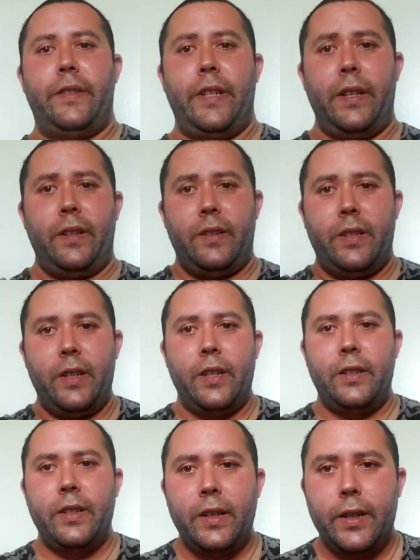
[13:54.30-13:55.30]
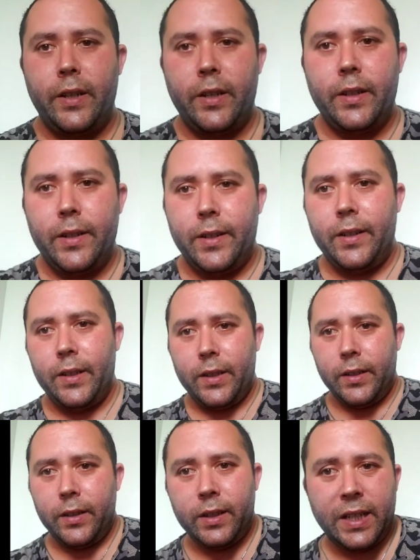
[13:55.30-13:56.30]
Dun, dun, dun,
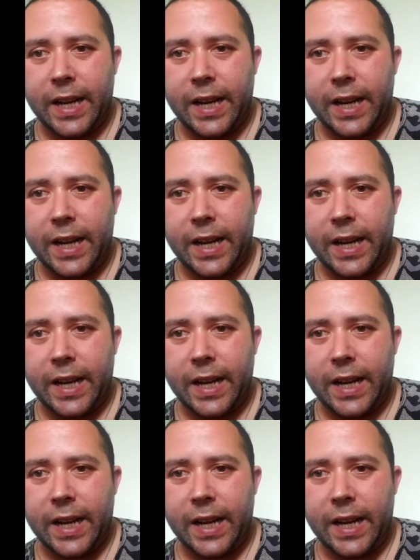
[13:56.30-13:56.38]
dun.